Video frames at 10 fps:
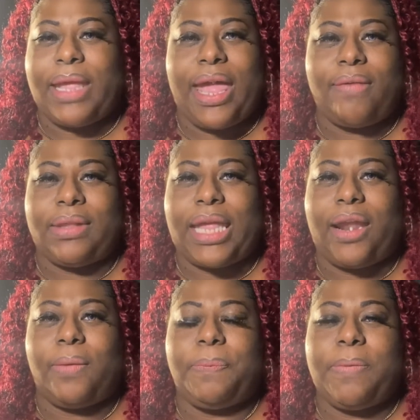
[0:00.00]
They have a
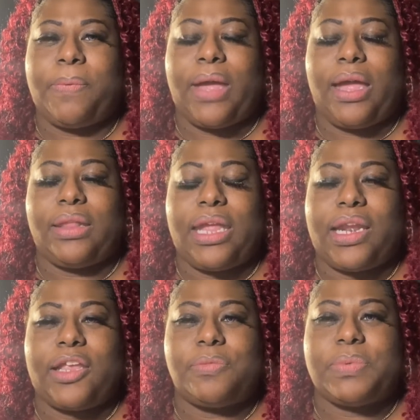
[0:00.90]
lot of people out
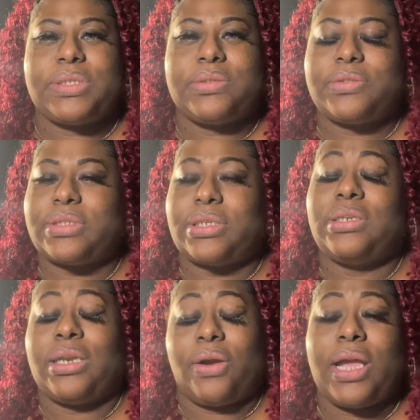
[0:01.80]
there that's,
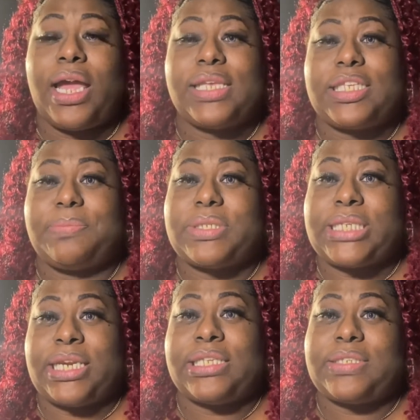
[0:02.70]
you know, constantly
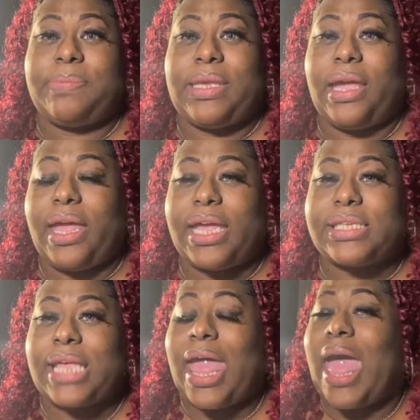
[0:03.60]
pretending to be
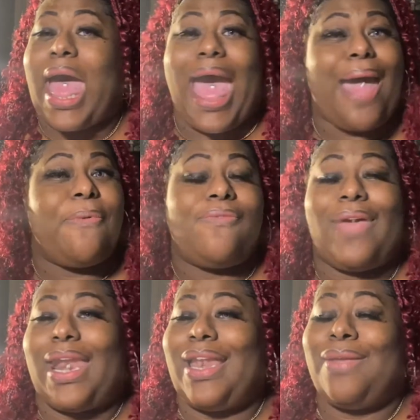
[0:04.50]
us. I
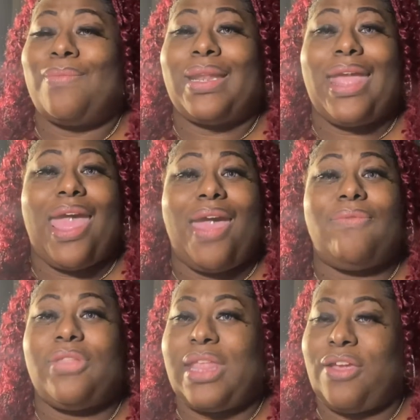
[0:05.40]
provided them with
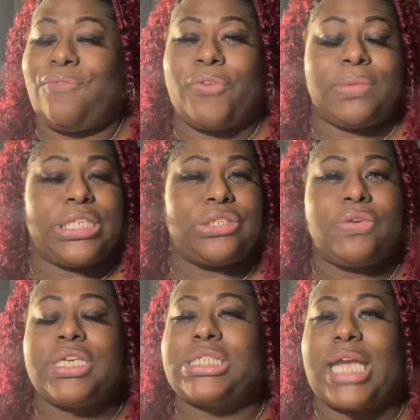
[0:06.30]
everything from the
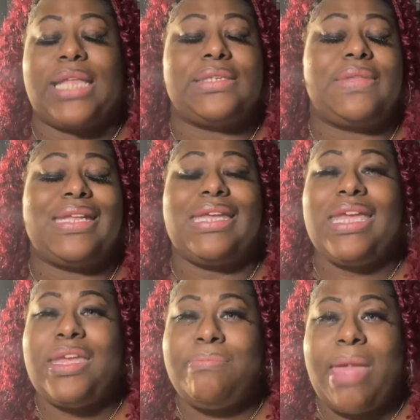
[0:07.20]
screenshots of
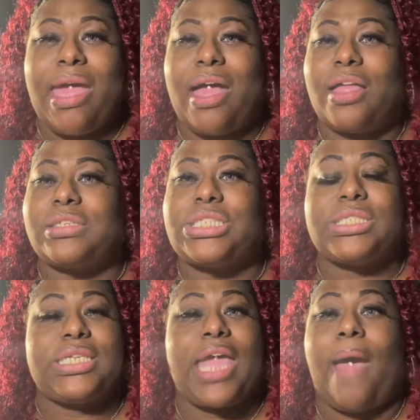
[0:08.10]
the email
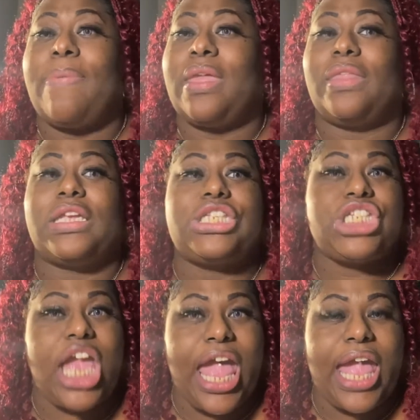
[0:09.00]
to the copy of the
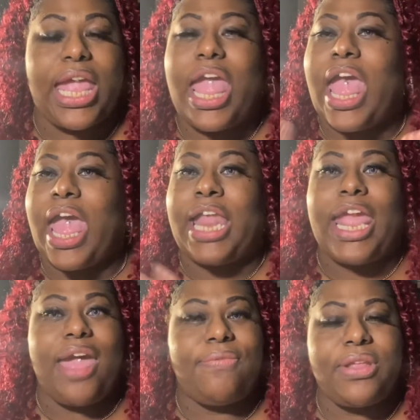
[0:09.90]
check
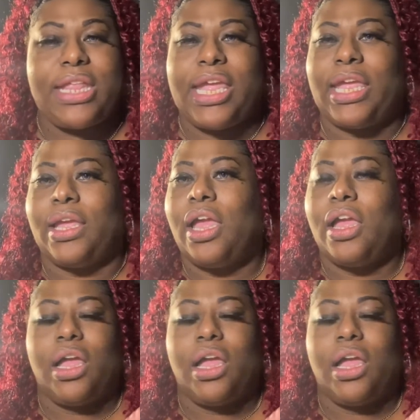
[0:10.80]
and everything.